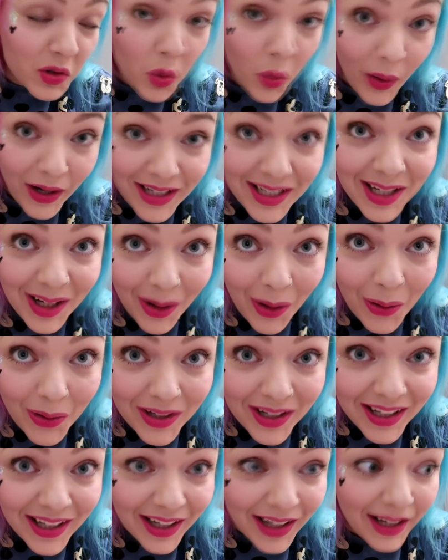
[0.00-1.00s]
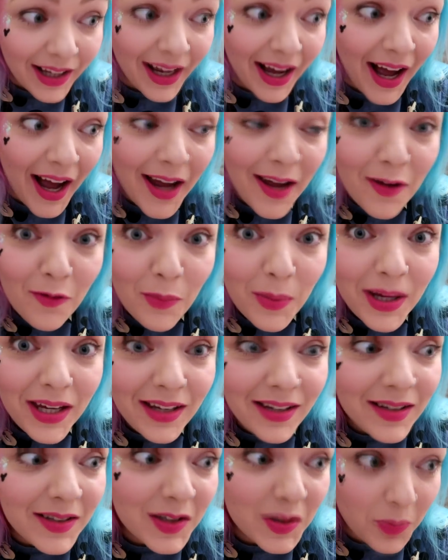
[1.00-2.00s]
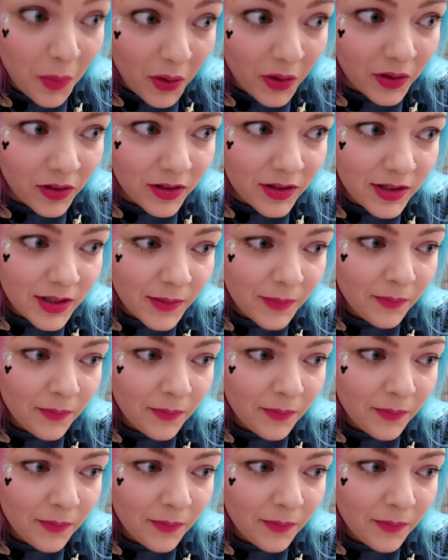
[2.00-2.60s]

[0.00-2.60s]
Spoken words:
There's quite a lot in here. Like, I have been spoiled.